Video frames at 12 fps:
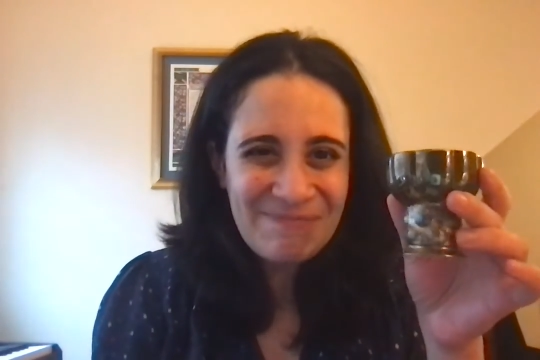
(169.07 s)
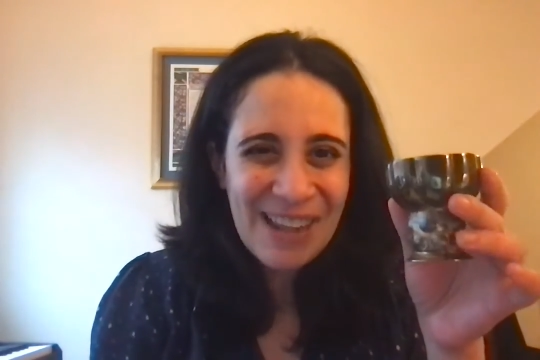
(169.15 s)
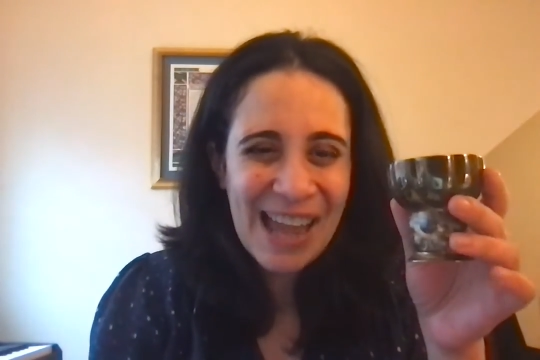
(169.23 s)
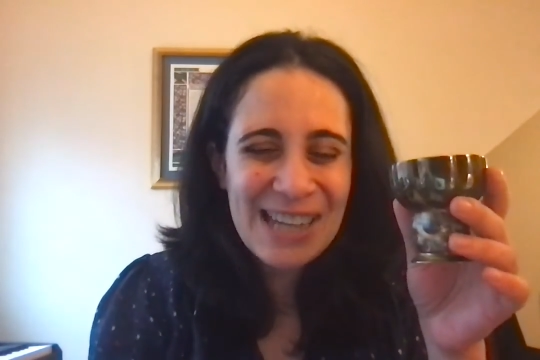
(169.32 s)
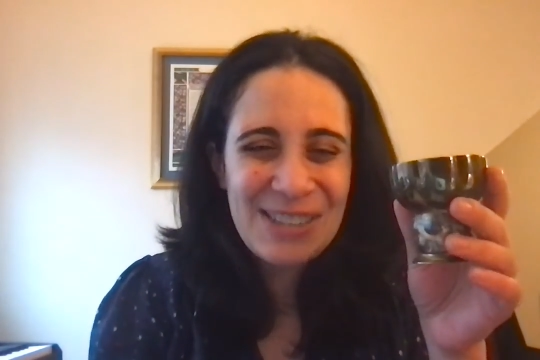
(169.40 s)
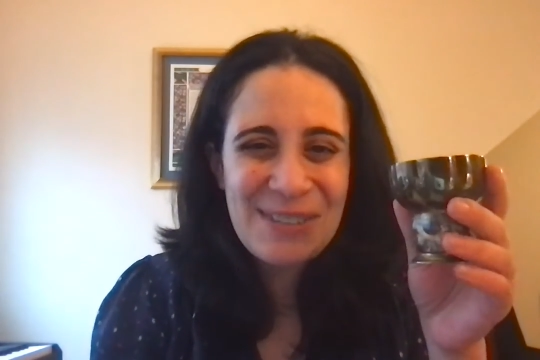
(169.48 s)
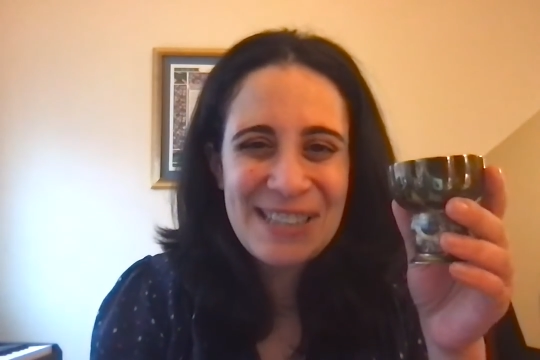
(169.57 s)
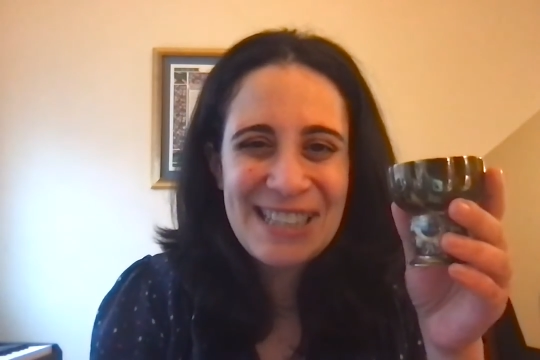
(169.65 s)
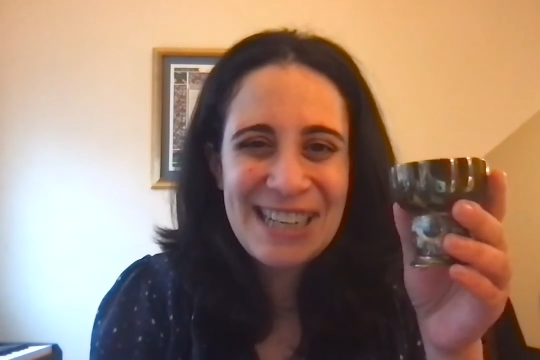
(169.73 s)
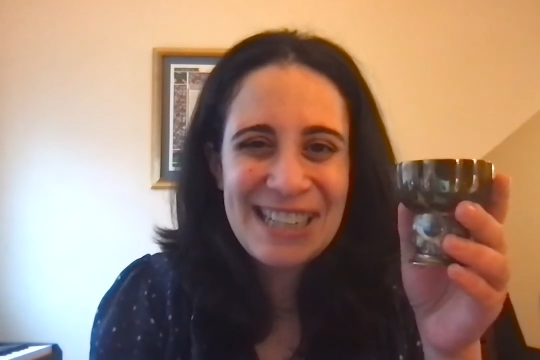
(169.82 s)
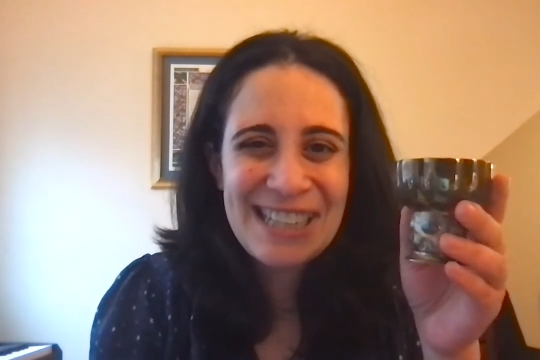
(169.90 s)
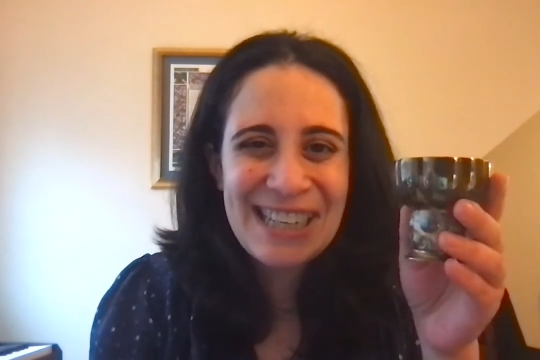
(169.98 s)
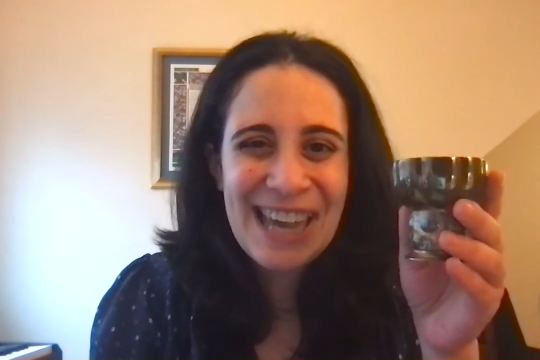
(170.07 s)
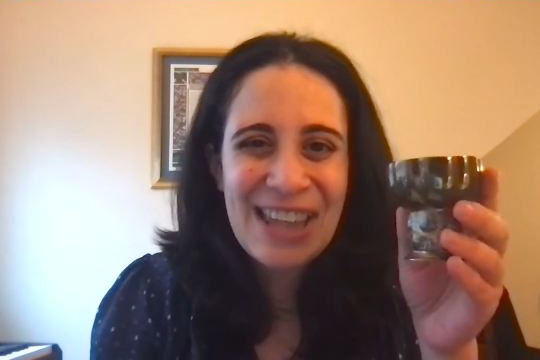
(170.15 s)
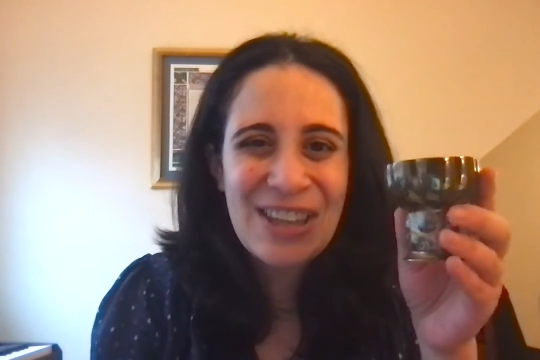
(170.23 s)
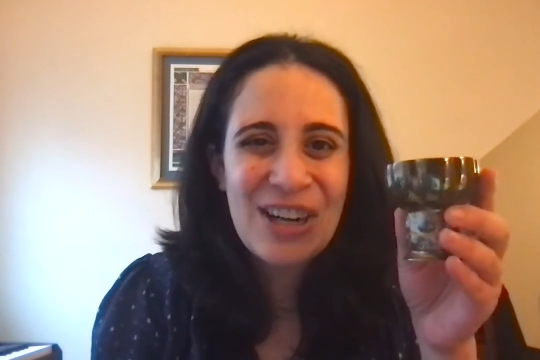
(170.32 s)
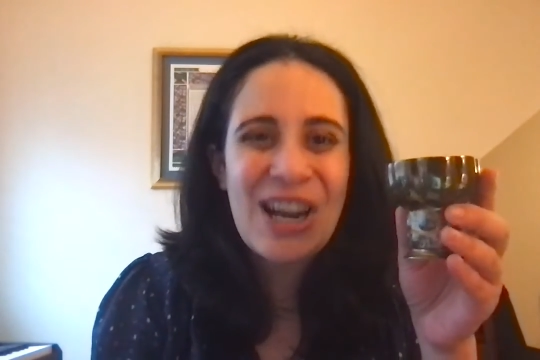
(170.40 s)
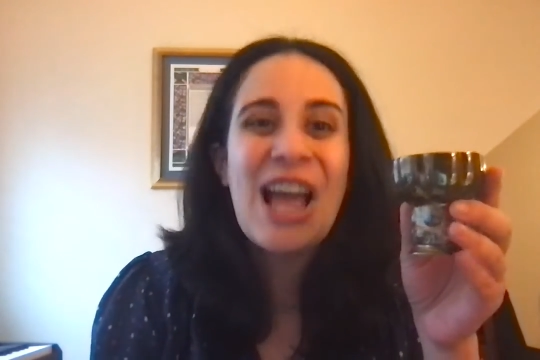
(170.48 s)
as we sing
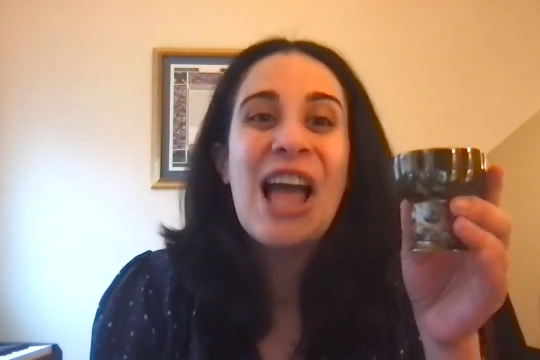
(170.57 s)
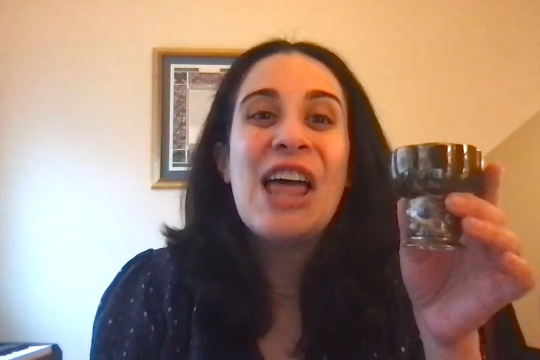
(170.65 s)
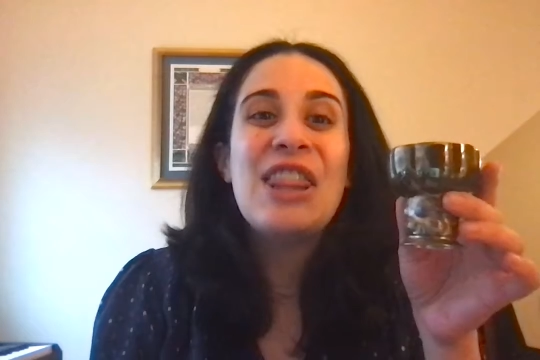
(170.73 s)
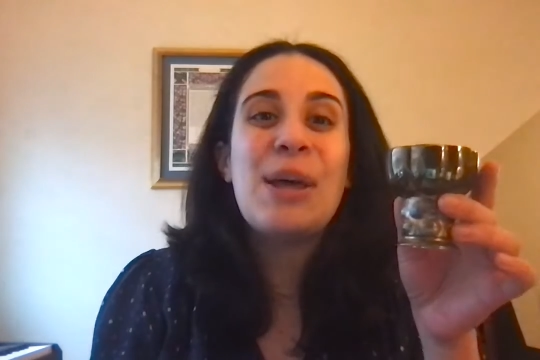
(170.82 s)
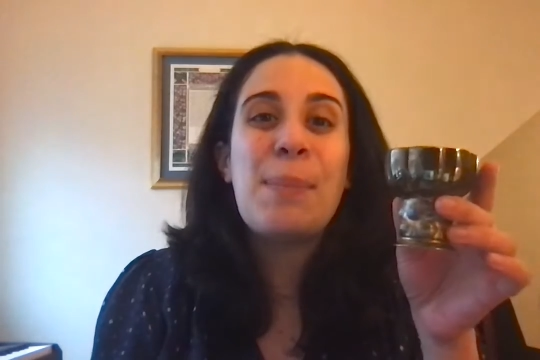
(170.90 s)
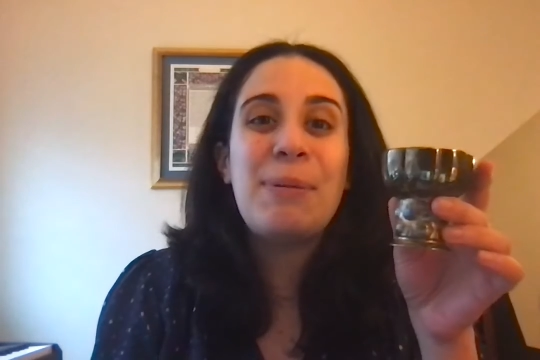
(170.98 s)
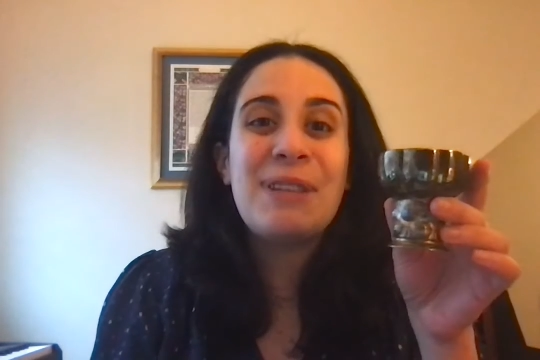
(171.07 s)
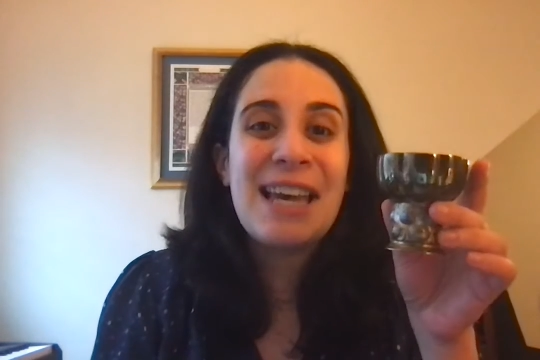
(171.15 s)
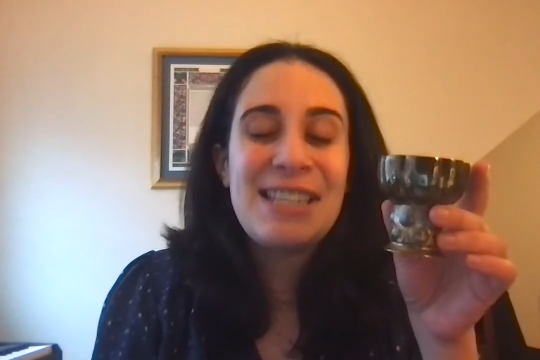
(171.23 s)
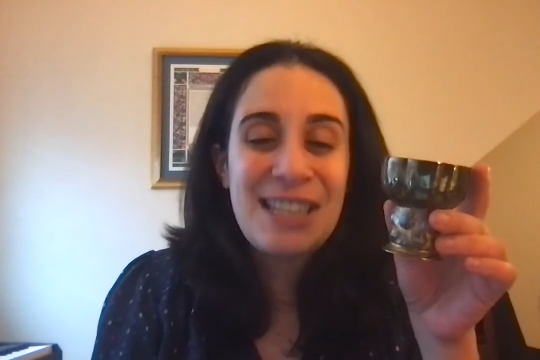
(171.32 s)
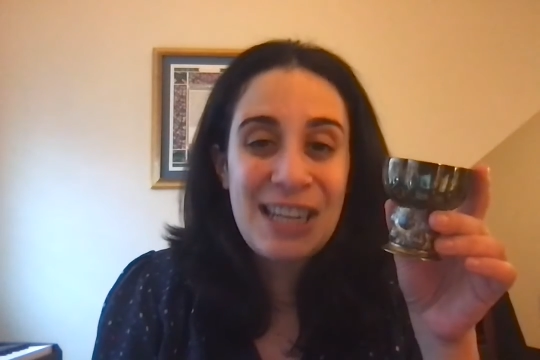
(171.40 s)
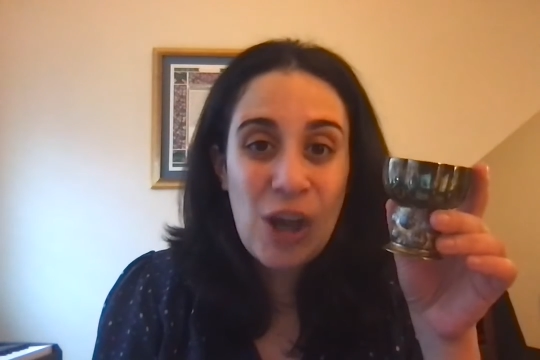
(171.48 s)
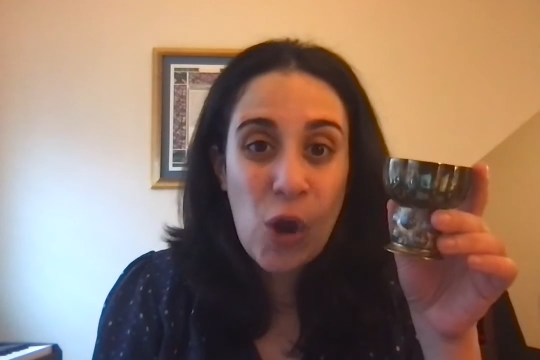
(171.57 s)
together the blessing